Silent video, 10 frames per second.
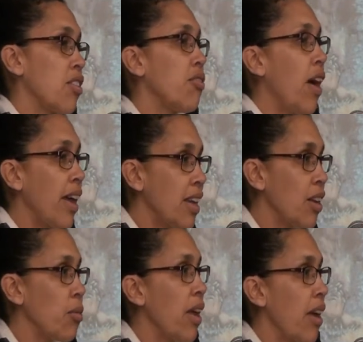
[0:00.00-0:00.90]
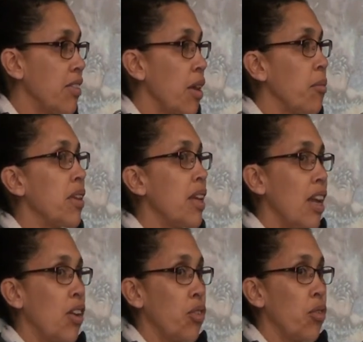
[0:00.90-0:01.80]
So finally we have something in
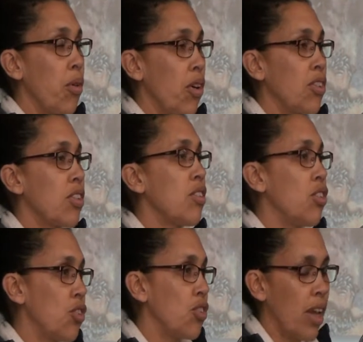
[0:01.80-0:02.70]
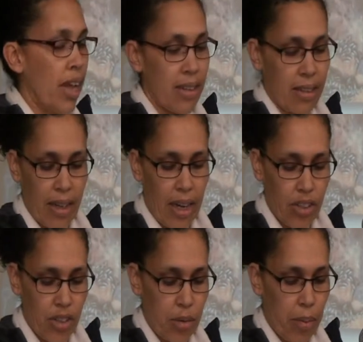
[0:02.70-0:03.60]
our toolbox to use against grain
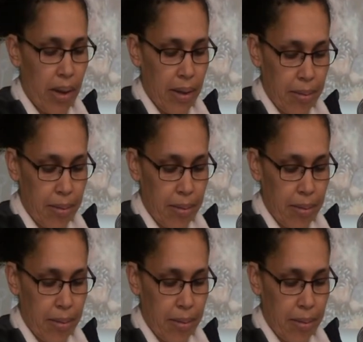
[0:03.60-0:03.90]
chinch bug.